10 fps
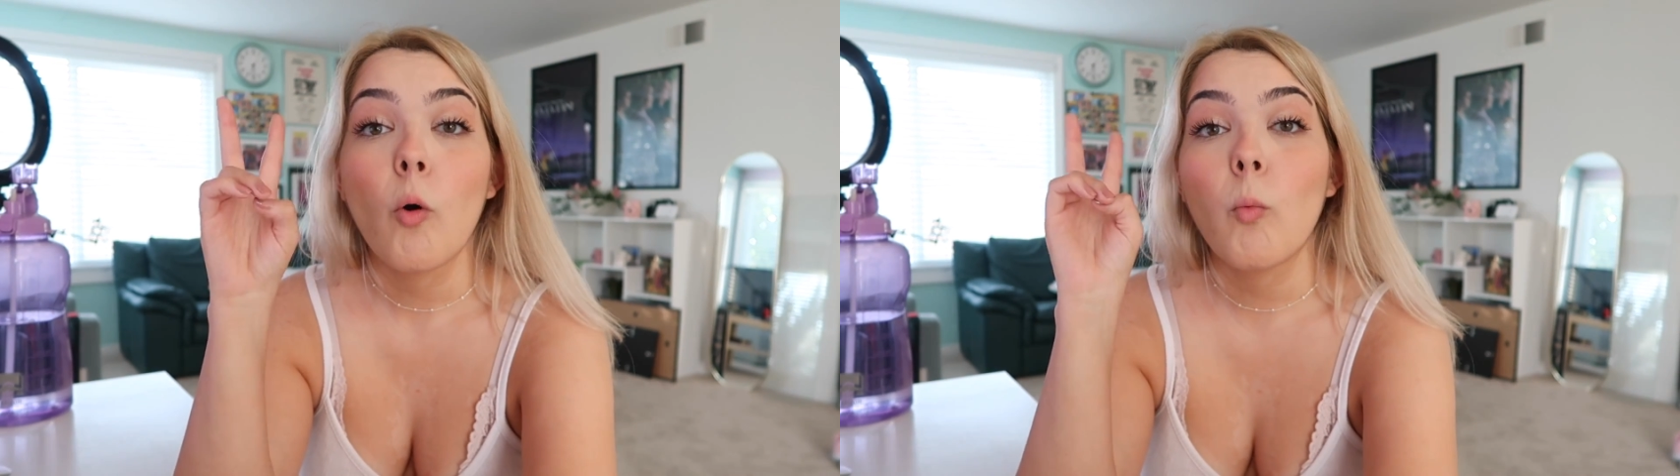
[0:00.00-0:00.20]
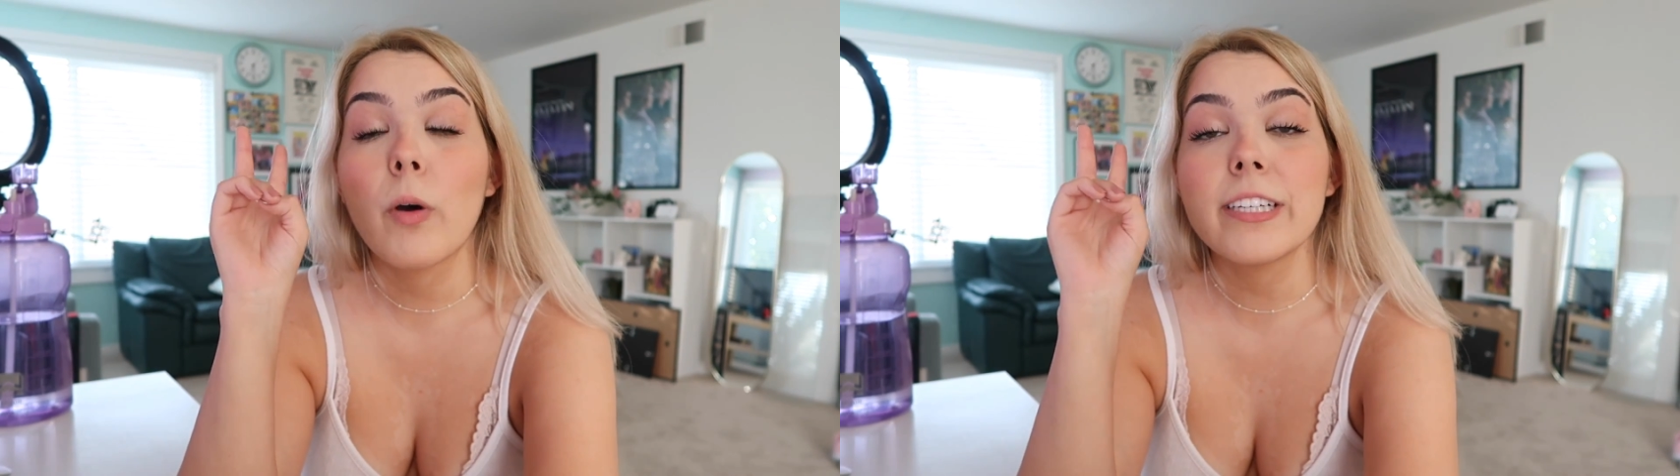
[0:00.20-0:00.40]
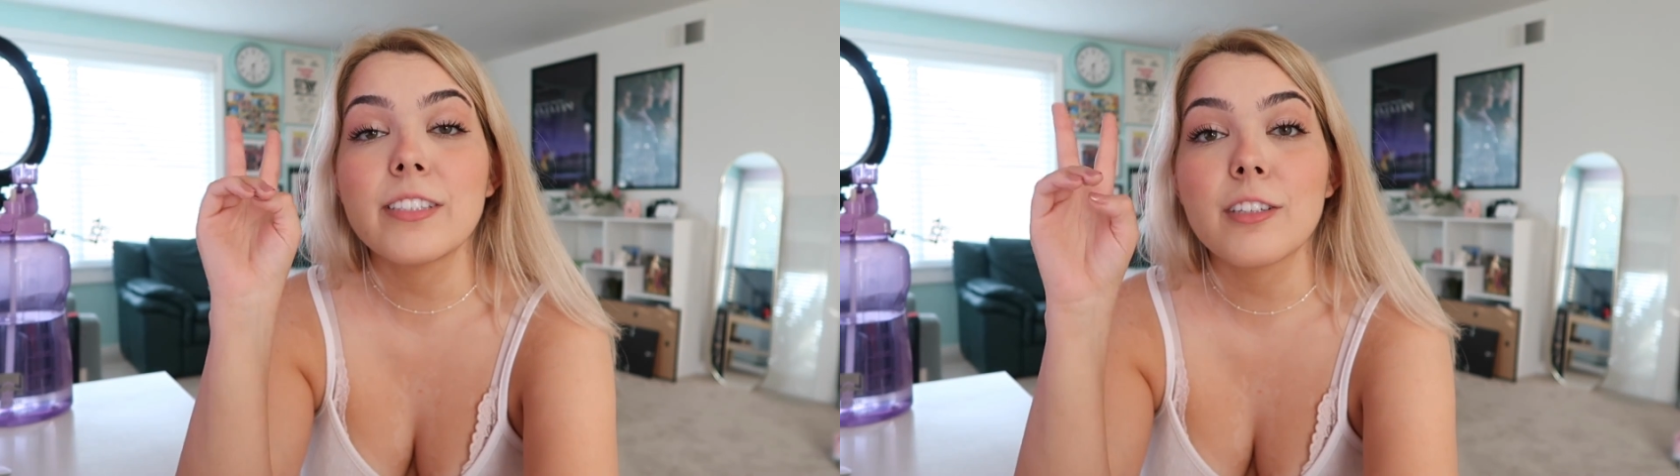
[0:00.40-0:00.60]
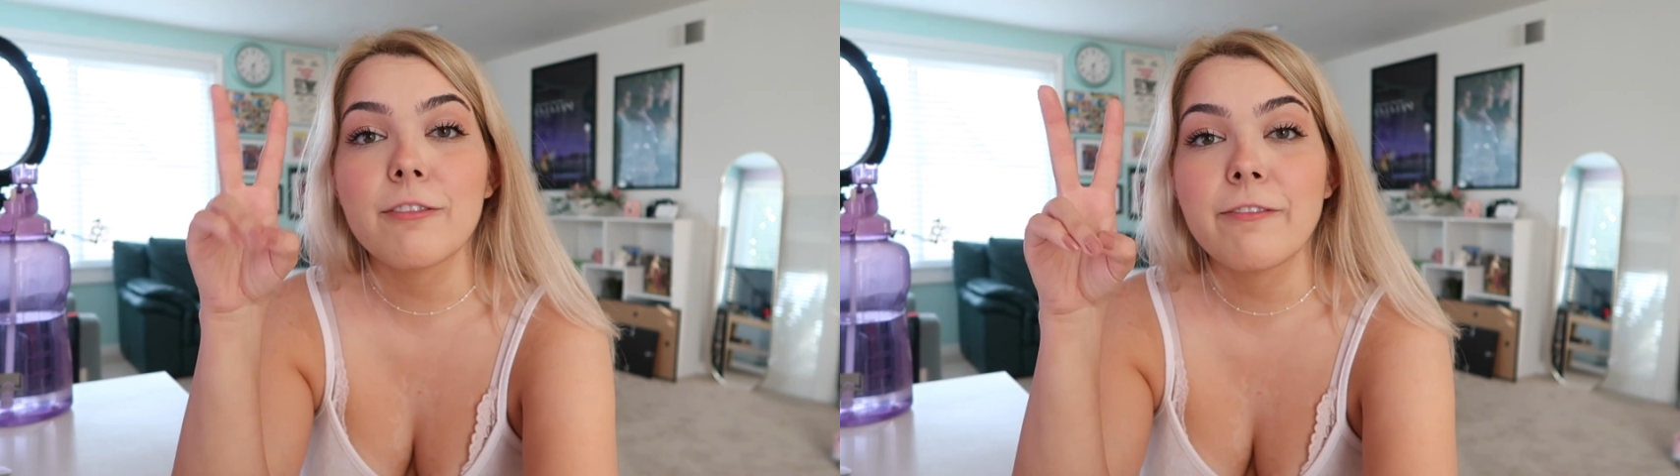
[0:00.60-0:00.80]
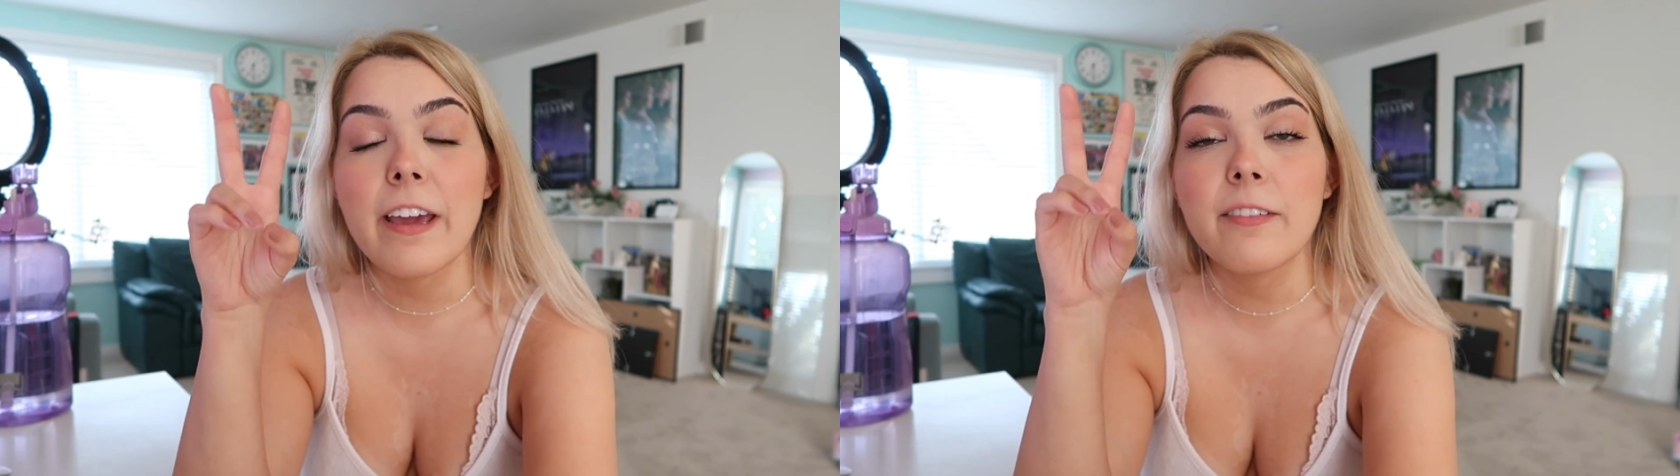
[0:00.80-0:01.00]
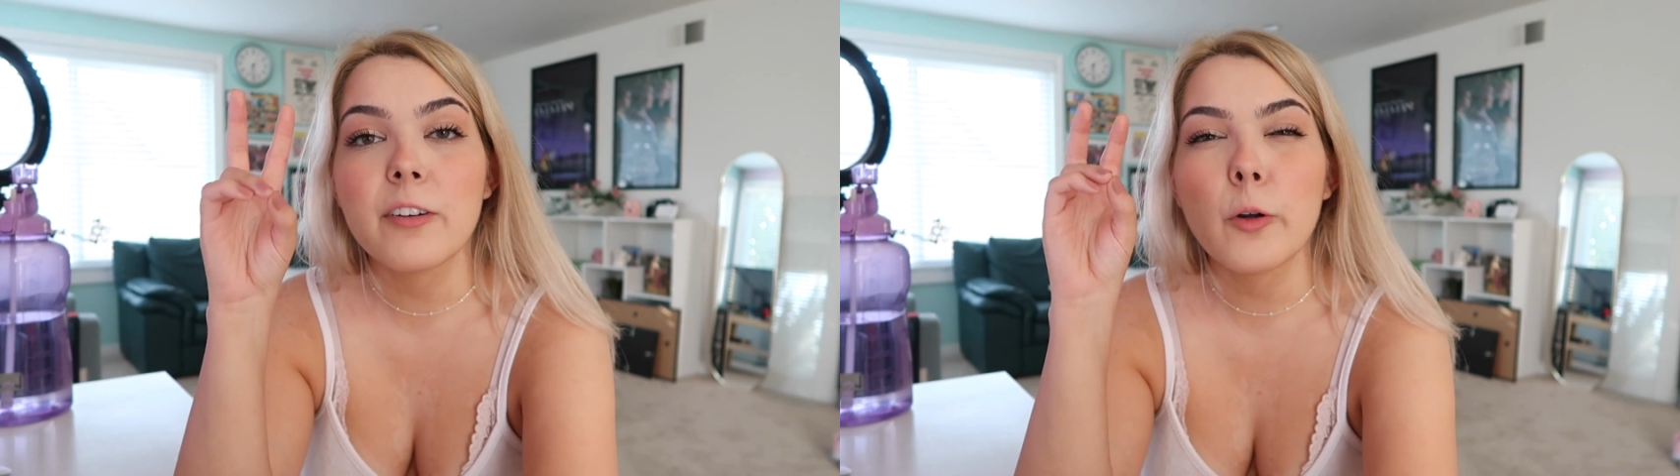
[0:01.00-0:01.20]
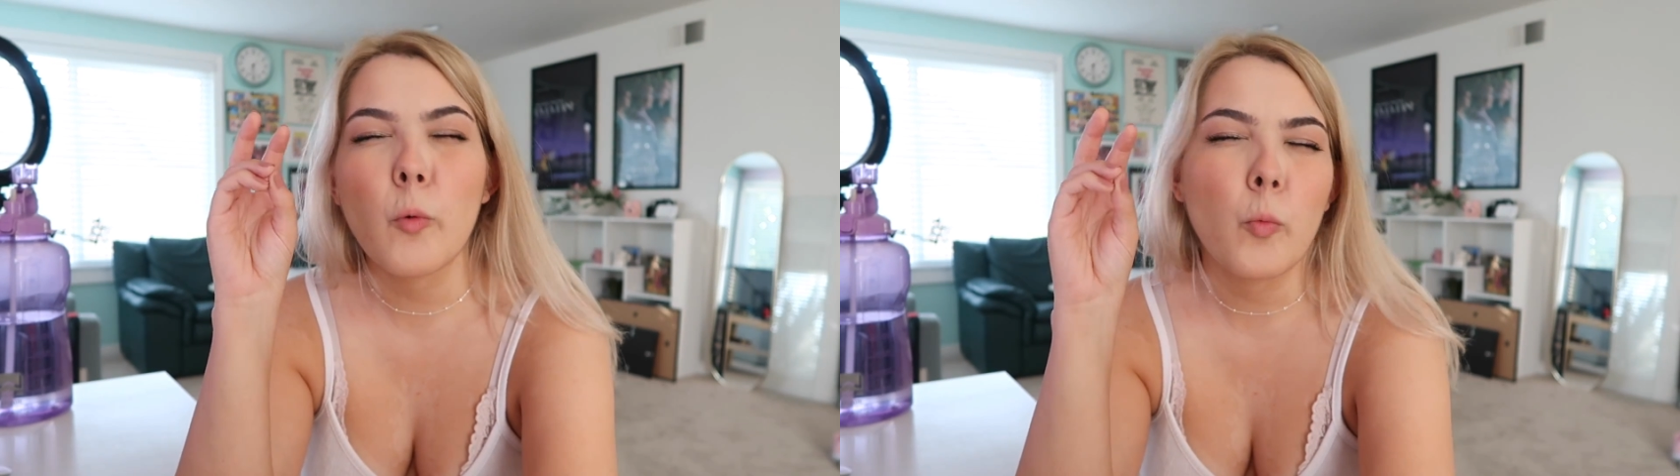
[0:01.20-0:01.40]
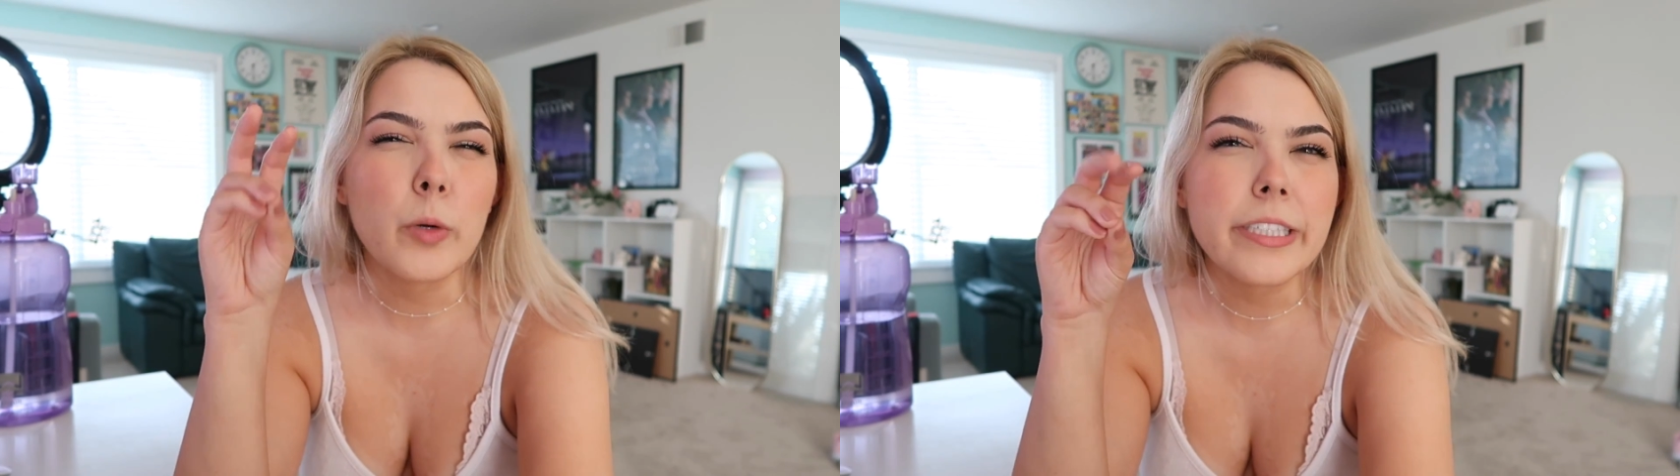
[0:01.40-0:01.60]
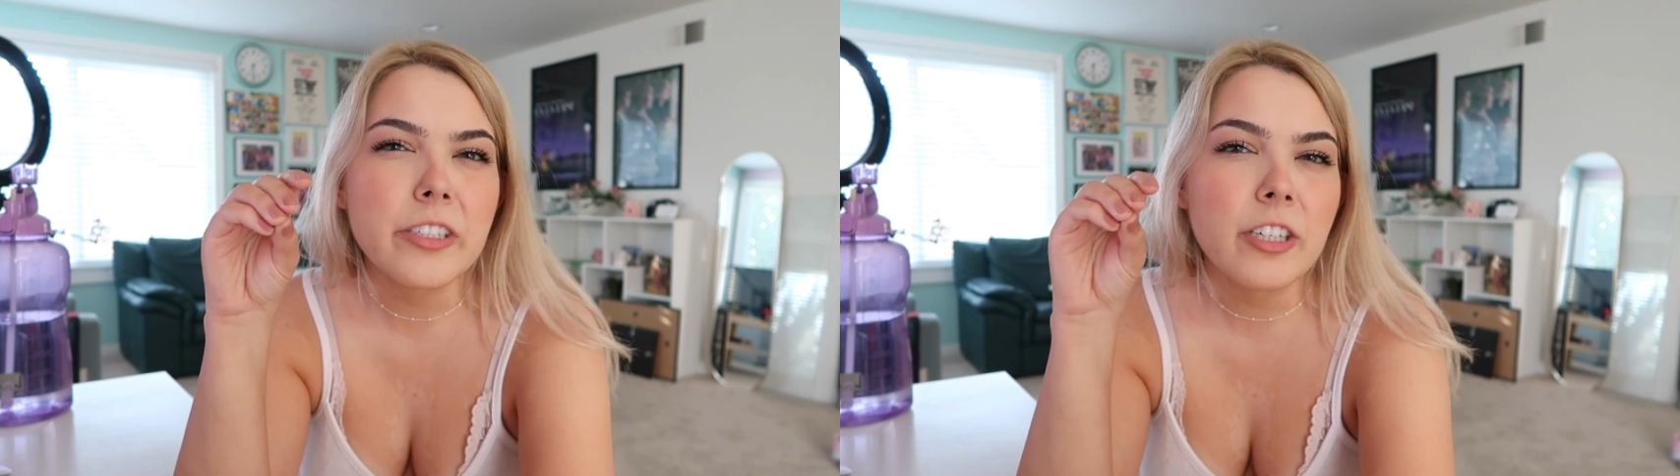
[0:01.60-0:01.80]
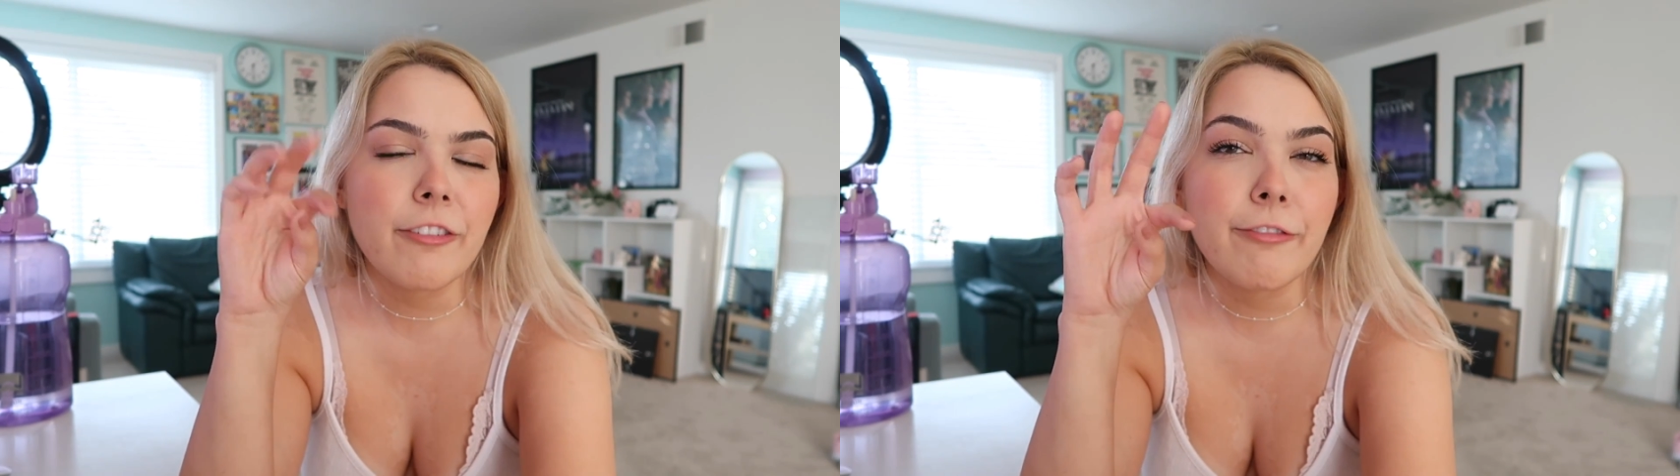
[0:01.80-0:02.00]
what is your favorite weird